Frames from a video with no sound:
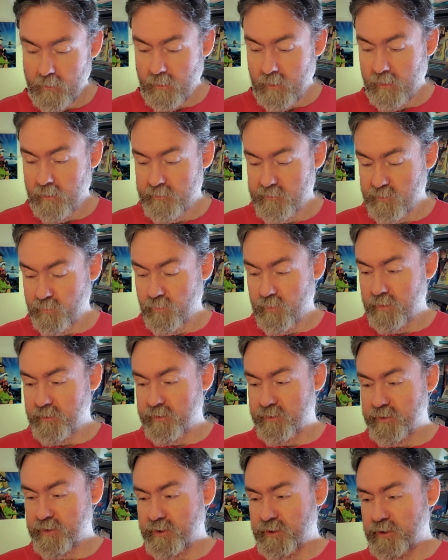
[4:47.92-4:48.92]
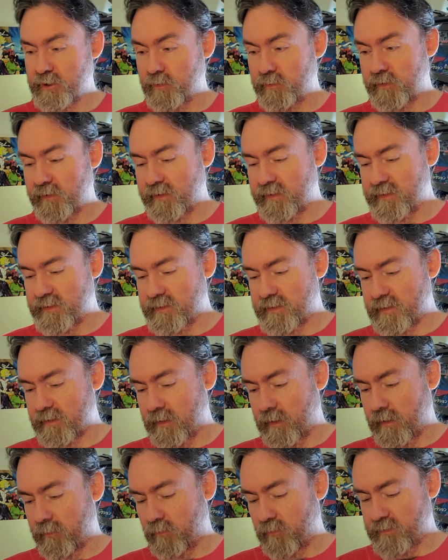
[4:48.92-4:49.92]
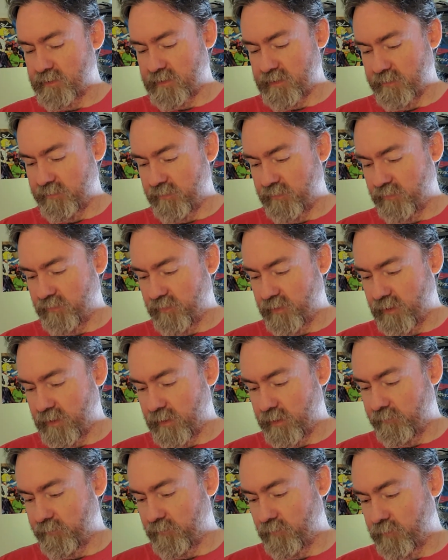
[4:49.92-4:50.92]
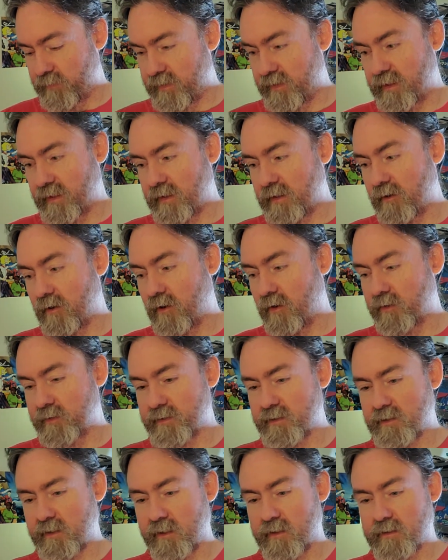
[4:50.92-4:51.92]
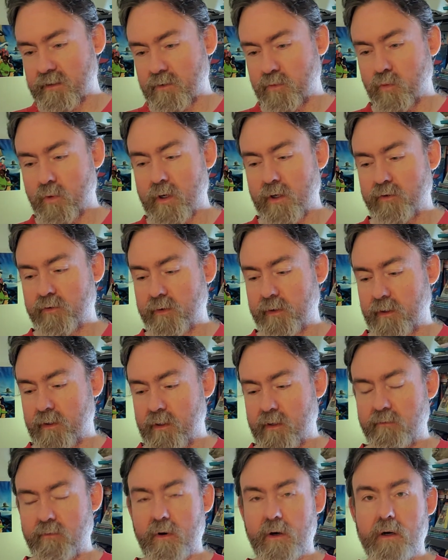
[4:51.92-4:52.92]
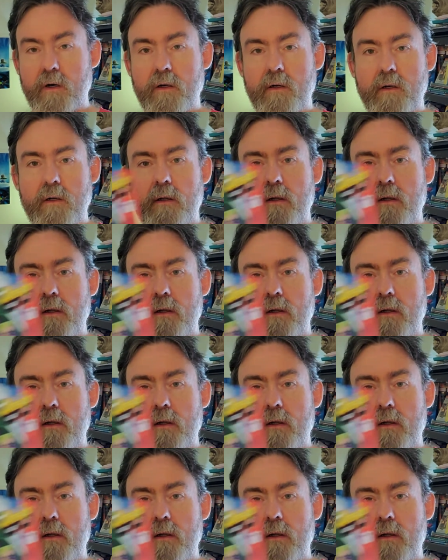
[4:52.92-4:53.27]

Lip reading: I also wanted to just show that this 175 with the All-Star Squadron cover